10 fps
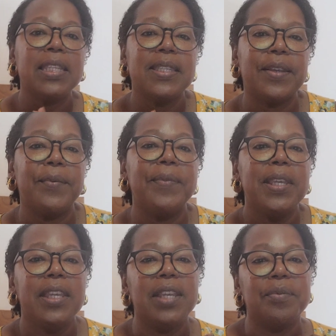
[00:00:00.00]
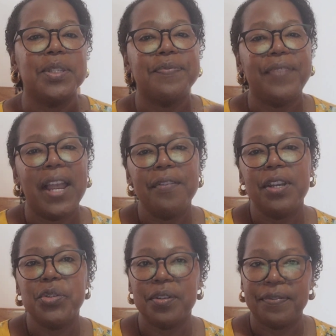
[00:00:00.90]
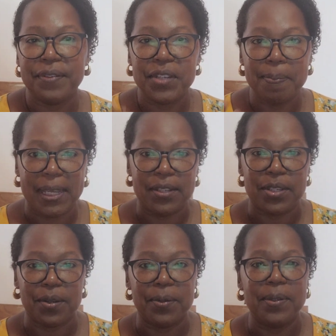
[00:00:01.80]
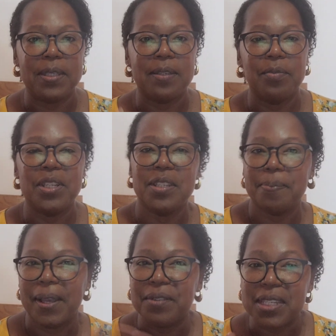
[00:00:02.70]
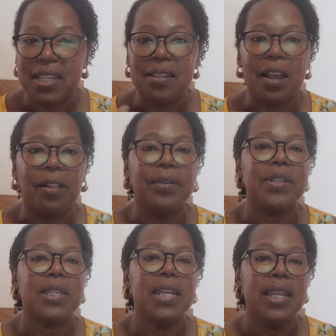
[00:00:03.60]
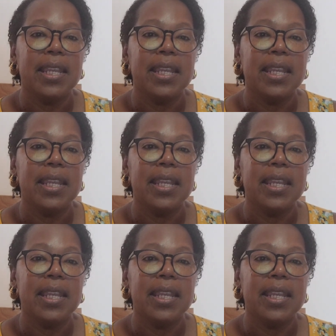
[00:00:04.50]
So it was 550 pesos, which is about $10